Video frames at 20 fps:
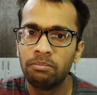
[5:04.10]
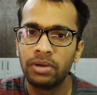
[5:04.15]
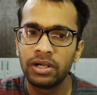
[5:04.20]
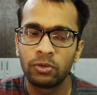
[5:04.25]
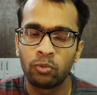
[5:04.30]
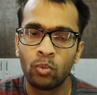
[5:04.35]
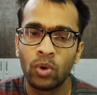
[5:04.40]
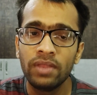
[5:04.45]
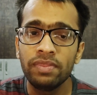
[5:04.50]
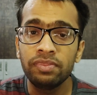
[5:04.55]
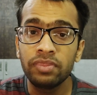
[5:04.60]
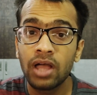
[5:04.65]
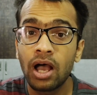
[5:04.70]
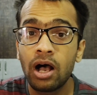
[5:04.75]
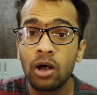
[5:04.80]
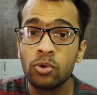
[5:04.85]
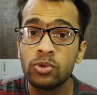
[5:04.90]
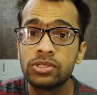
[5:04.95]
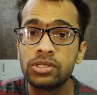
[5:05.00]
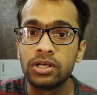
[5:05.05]
but
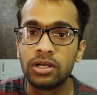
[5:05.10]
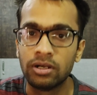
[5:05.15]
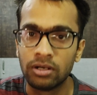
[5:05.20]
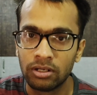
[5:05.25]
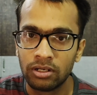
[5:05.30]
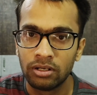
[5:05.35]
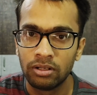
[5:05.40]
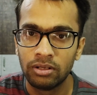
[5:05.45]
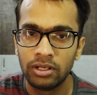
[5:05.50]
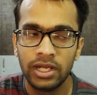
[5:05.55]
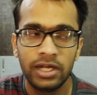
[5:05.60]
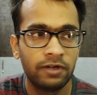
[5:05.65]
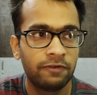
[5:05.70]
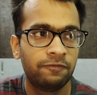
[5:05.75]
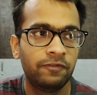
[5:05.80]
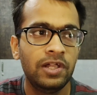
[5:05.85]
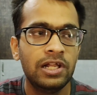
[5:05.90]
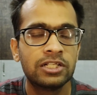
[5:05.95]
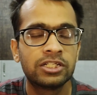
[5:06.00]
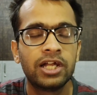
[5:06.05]
1000, it
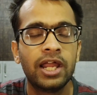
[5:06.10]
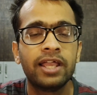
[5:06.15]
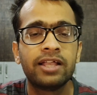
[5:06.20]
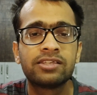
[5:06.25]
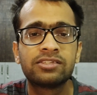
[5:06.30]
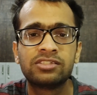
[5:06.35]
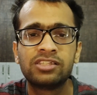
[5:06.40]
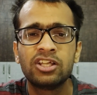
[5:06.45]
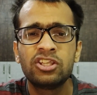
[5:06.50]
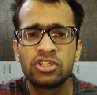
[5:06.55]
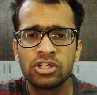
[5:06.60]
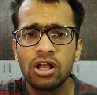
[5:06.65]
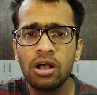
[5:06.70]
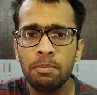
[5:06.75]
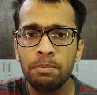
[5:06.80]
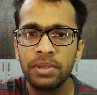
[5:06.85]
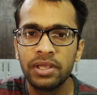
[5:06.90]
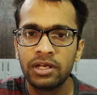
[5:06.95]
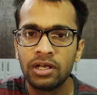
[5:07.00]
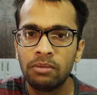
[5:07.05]
feels like such
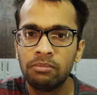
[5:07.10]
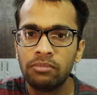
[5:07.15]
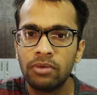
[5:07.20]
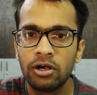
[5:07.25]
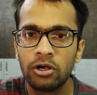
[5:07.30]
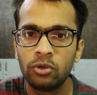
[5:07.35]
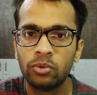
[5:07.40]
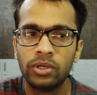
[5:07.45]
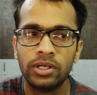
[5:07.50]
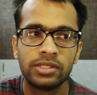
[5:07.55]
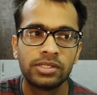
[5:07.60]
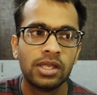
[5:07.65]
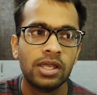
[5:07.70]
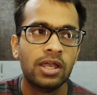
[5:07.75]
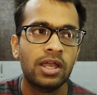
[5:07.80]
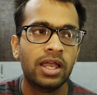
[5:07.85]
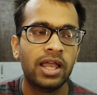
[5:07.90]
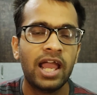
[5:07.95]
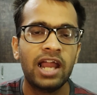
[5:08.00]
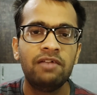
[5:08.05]
a big number to us,
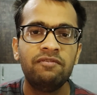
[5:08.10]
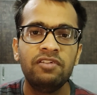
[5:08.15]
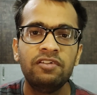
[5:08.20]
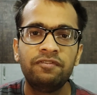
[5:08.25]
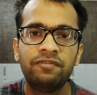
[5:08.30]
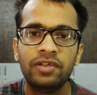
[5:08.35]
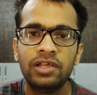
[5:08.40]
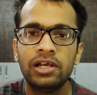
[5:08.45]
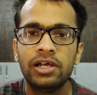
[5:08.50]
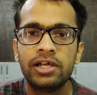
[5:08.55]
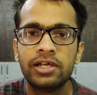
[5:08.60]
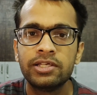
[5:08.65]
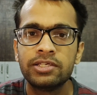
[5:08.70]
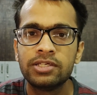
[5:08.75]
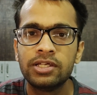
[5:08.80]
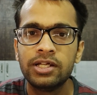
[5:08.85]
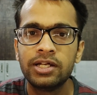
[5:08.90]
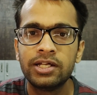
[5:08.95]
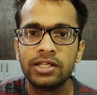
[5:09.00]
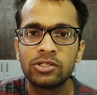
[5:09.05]
and we feel
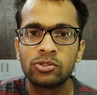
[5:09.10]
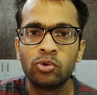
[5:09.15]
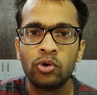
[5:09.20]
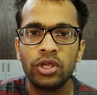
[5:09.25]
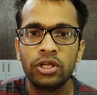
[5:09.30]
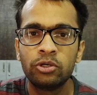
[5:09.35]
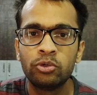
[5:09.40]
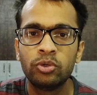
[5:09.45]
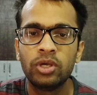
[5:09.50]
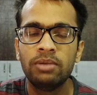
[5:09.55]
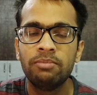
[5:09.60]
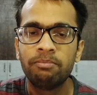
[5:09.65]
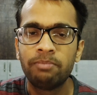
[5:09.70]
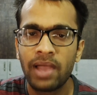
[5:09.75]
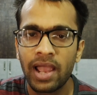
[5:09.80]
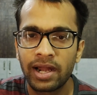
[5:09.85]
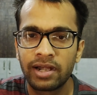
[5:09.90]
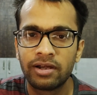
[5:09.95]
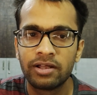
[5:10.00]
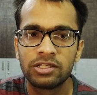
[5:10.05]
it is going to
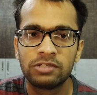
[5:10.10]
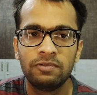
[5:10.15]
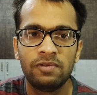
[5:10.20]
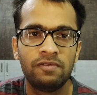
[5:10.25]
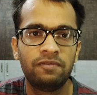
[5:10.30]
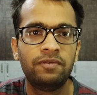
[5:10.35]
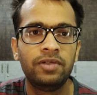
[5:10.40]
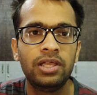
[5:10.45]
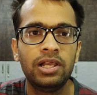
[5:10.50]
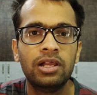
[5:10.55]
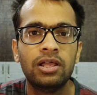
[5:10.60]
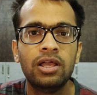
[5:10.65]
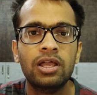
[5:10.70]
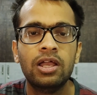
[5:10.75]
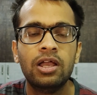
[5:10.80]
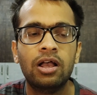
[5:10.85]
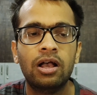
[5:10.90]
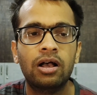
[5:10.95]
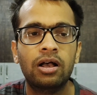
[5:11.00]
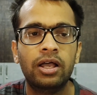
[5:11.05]
impact us. We feel
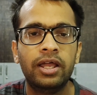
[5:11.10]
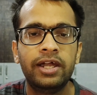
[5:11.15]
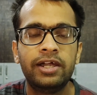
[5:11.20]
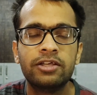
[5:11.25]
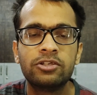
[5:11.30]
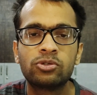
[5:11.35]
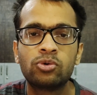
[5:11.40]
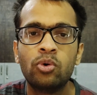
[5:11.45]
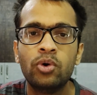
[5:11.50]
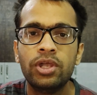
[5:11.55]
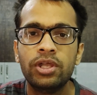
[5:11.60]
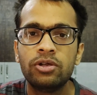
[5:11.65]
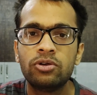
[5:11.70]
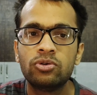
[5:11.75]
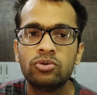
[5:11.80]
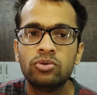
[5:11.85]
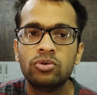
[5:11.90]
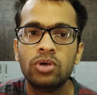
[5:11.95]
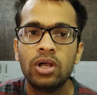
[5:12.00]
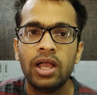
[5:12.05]
it is going
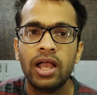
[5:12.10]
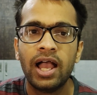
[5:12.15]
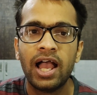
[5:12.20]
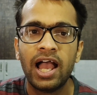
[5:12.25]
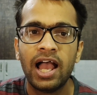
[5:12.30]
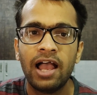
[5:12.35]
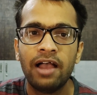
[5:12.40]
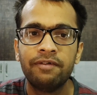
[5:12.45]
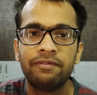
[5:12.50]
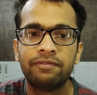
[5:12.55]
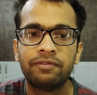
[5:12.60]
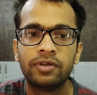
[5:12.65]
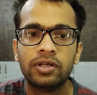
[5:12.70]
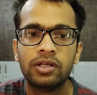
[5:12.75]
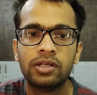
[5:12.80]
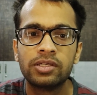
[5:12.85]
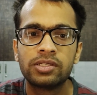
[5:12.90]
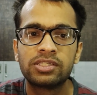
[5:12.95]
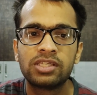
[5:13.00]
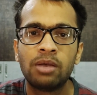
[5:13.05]
to have
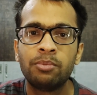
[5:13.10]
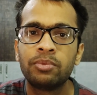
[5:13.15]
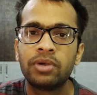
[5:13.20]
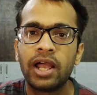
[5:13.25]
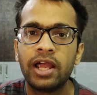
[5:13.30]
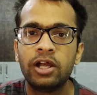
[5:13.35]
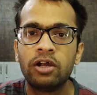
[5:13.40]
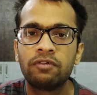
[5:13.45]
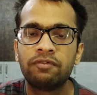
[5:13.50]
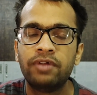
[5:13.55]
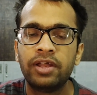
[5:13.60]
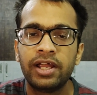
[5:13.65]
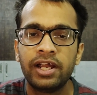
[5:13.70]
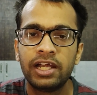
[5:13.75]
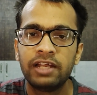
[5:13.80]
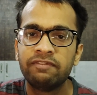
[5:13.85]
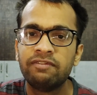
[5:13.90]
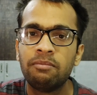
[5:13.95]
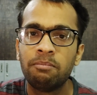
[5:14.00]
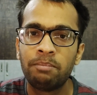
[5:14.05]
some kind of
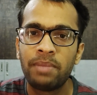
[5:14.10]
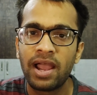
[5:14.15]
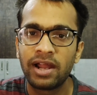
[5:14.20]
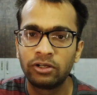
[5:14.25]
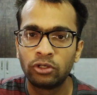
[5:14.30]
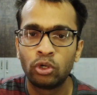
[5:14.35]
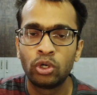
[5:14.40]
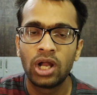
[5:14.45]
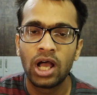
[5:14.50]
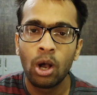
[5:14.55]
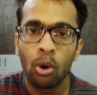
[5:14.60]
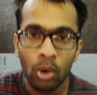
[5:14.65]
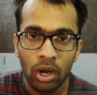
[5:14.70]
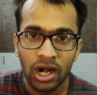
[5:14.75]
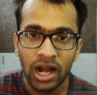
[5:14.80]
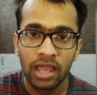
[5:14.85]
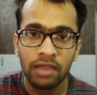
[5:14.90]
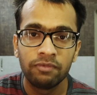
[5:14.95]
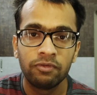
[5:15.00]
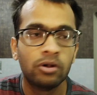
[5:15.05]
negative impact on
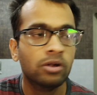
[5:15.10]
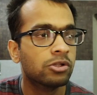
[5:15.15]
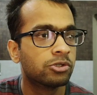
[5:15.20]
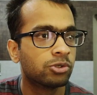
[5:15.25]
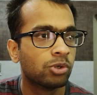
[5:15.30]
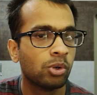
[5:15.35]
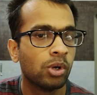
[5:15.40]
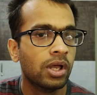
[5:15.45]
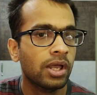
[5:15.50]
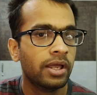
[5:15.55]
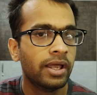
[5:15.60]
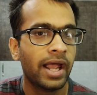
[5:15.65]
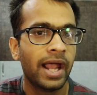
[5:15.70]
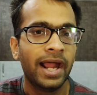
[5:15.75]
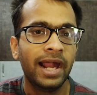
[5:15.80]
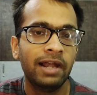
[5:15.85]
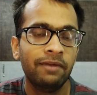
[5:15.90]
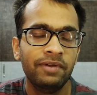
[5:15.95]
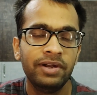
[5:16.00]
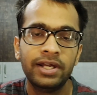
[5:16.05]
our life also,
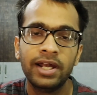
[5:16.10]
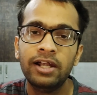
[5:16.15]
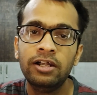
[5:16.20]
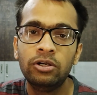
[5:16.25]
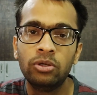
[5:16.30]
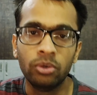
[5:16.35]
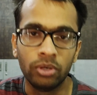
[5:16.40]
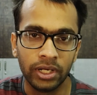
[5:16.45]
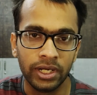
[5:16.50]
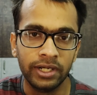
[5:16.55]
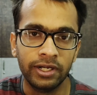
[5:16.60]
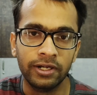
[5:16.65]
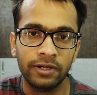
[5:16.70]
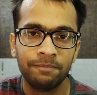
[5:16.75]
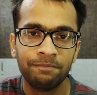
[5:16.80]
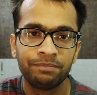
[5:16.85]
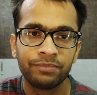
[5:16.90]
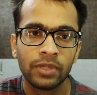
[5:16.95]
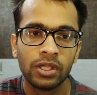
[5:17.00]
and we tend to read it.